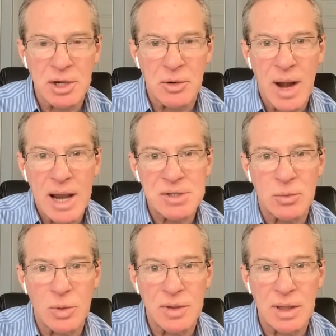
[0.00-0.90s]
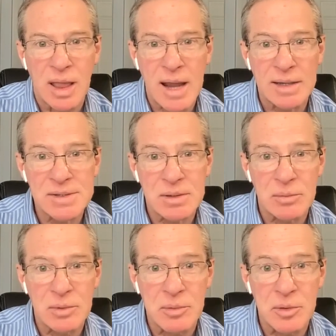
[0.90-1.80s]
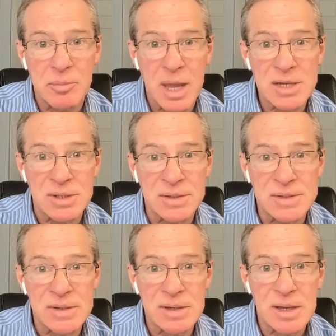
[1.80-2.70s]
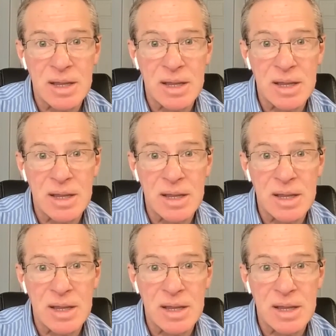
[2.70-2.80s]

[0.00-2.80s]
interaction with clients, with patients.